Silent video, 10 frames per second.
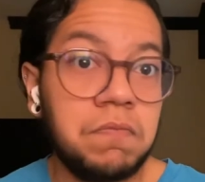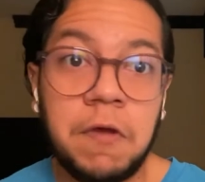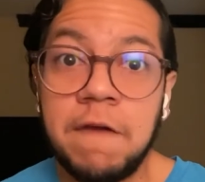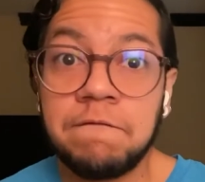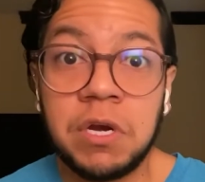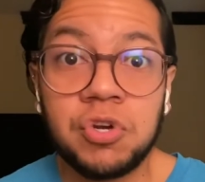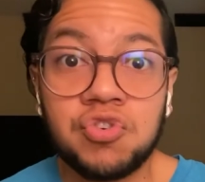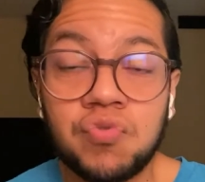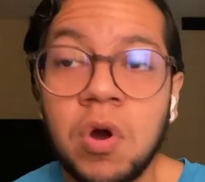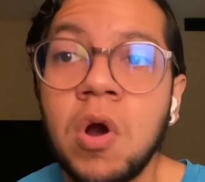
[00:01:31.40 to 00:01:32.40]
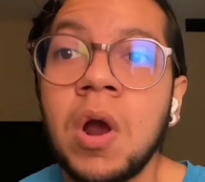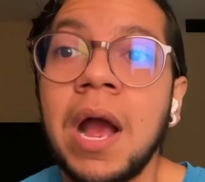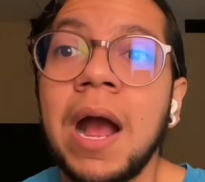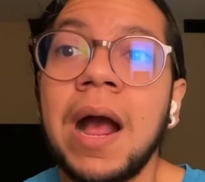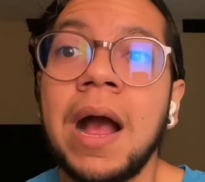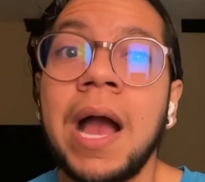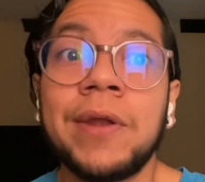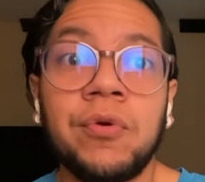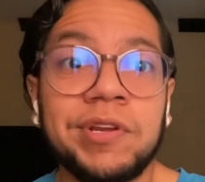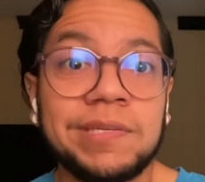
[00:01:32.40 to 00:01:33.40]
Very strong. I
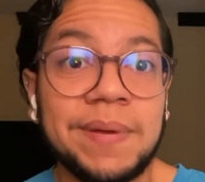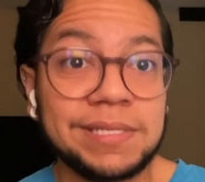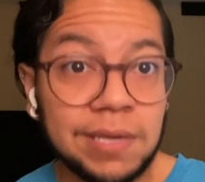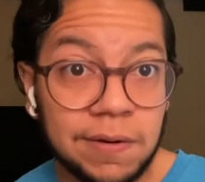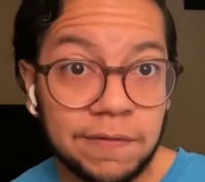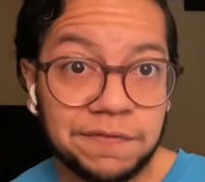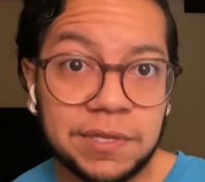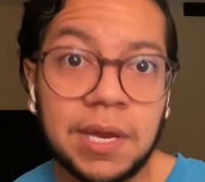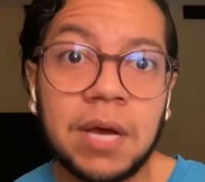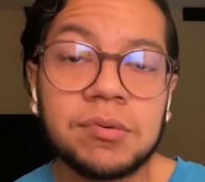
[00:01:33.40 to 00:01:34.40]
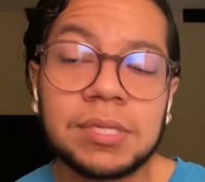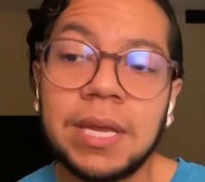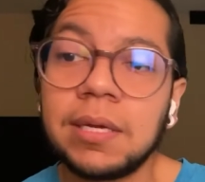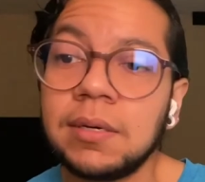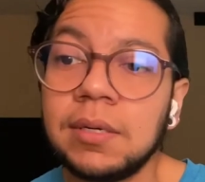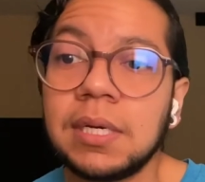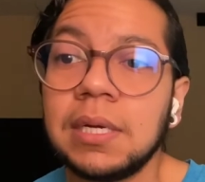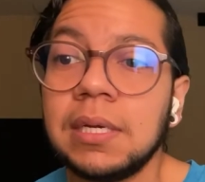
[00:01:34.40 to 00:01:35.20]
noticed myself that I was like, look,